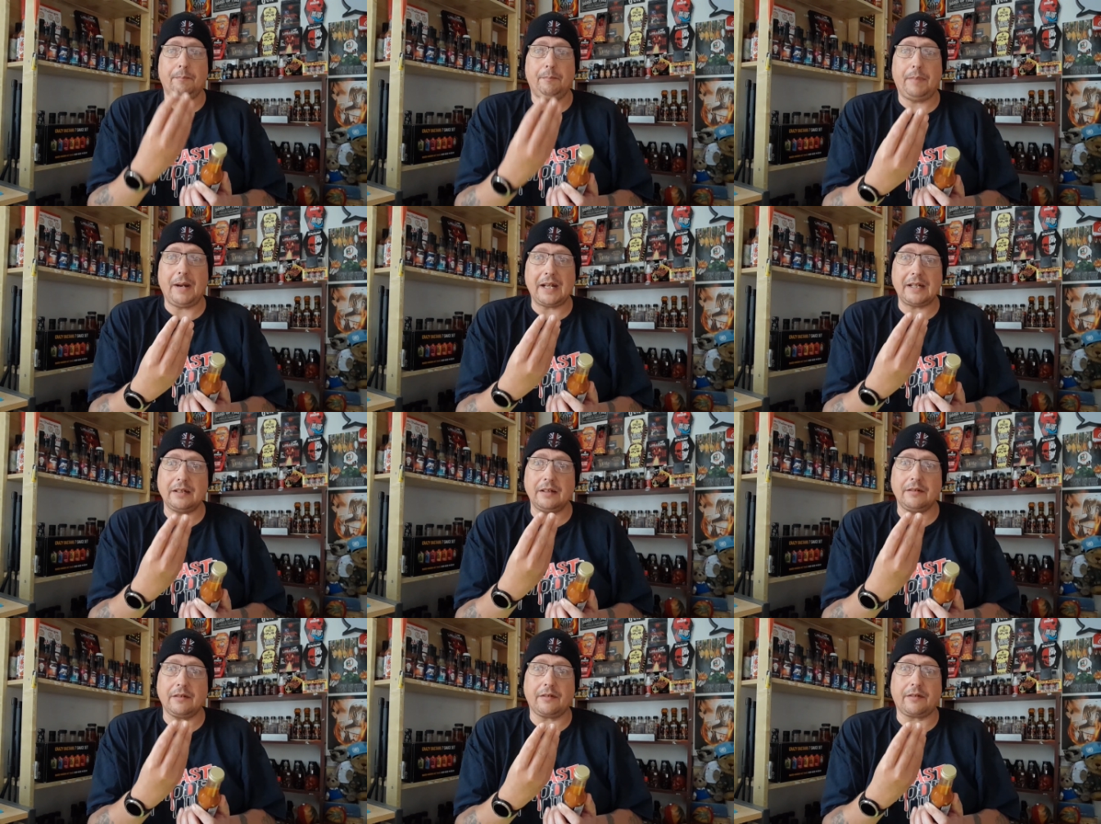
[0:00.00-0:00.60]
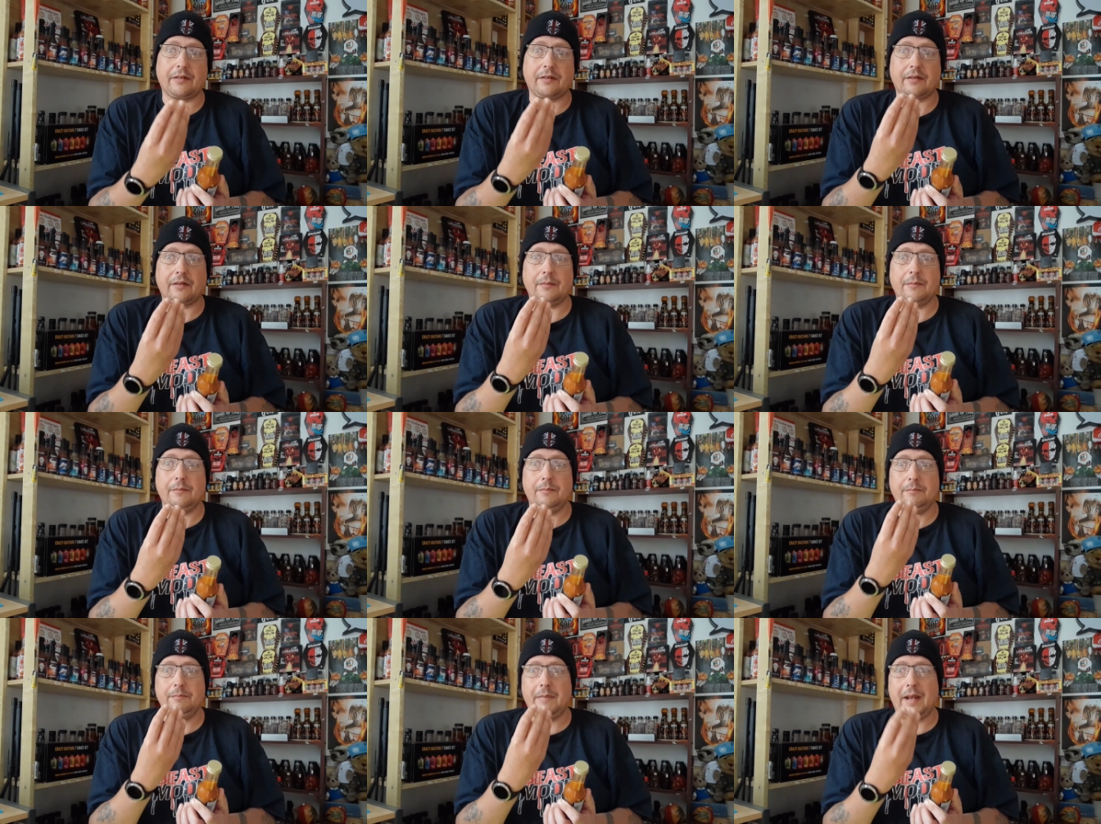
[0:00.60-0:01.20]
balanced
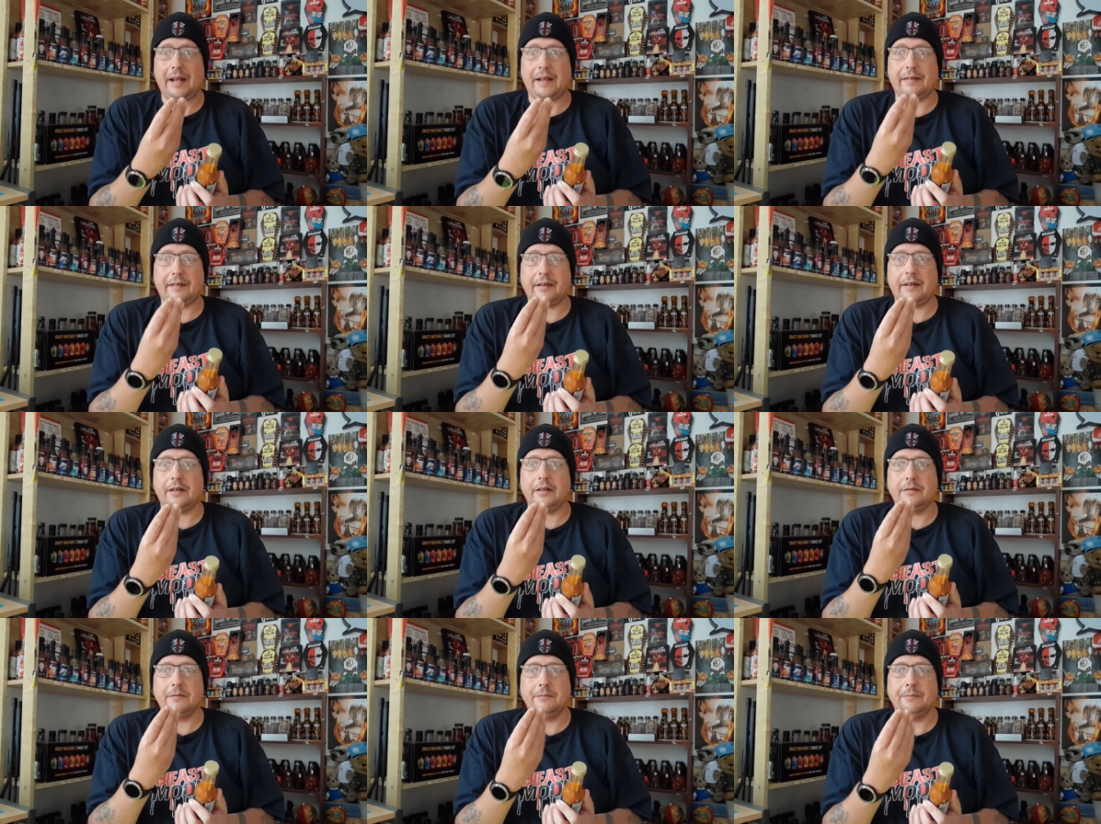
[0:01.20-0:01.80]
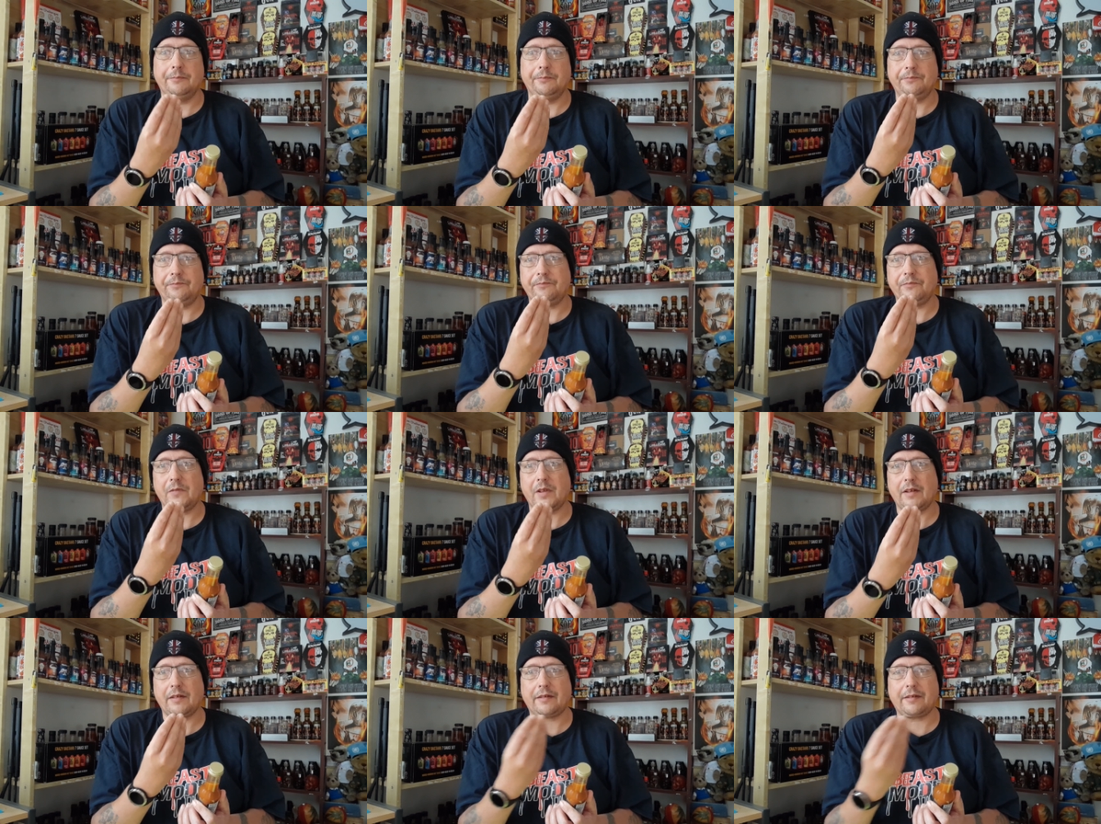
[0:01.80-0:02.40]
Mexican
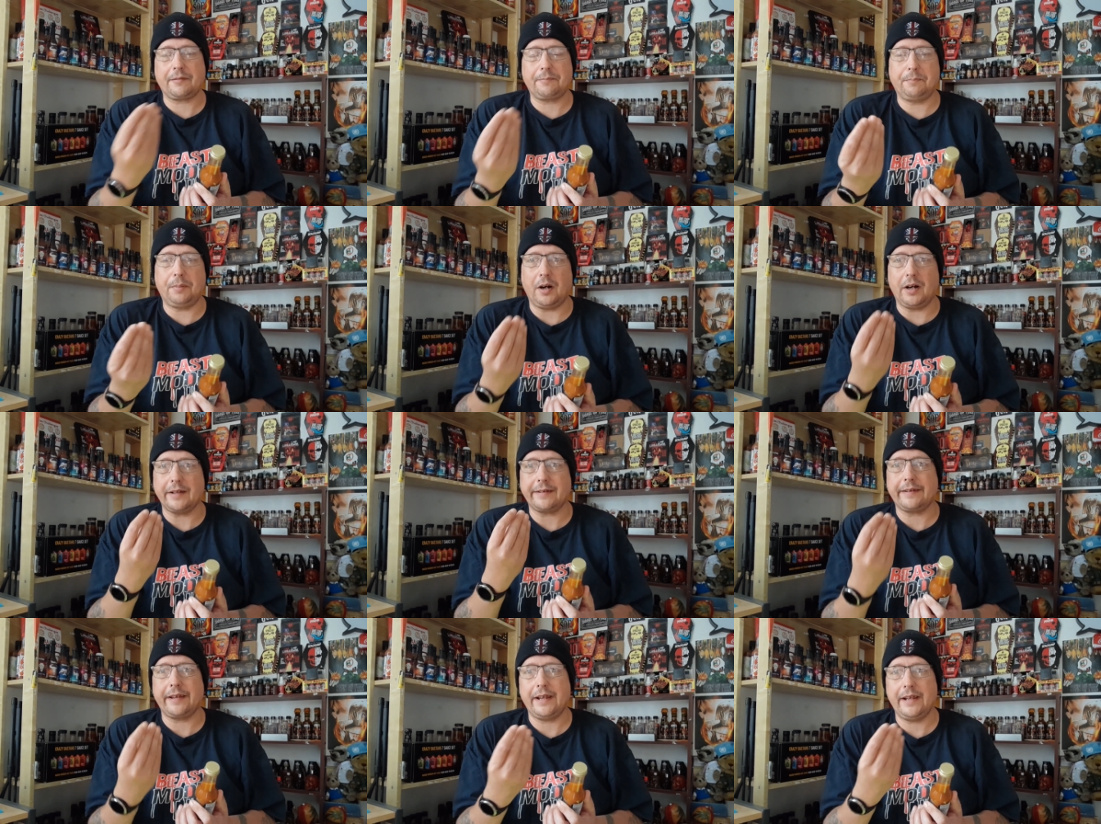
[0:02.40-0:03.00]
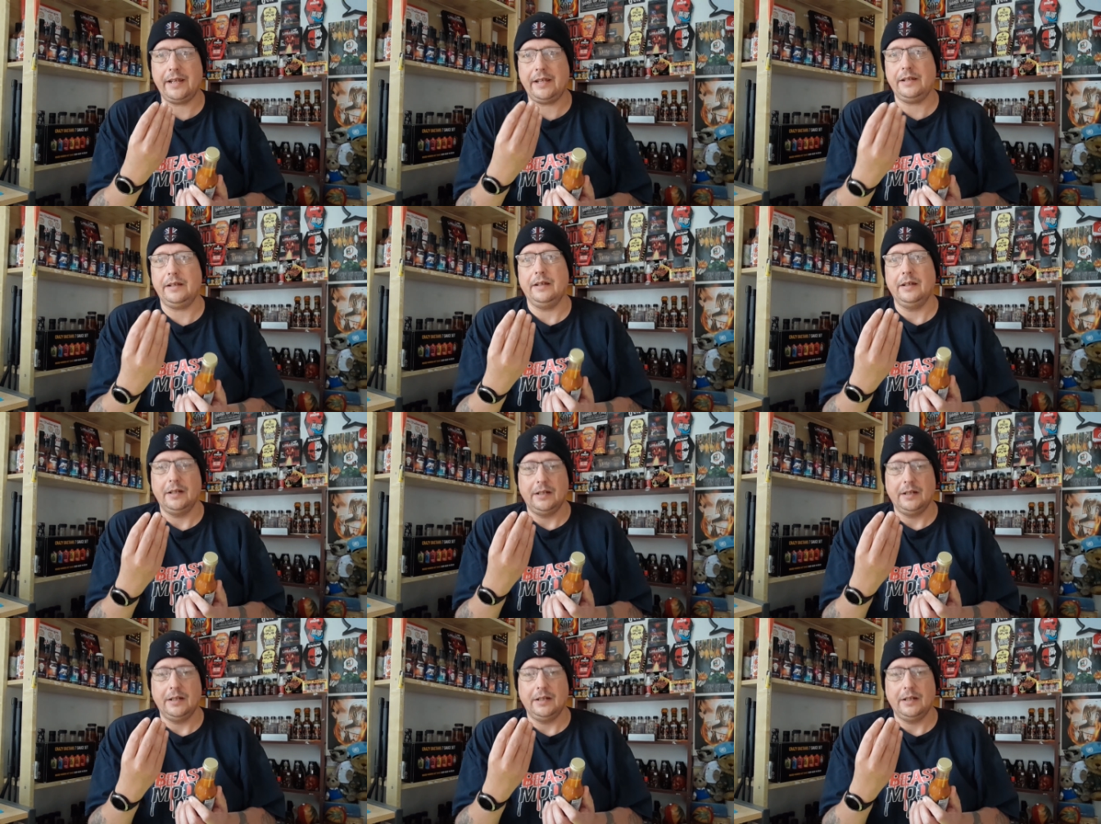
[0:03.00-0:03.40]
spice heat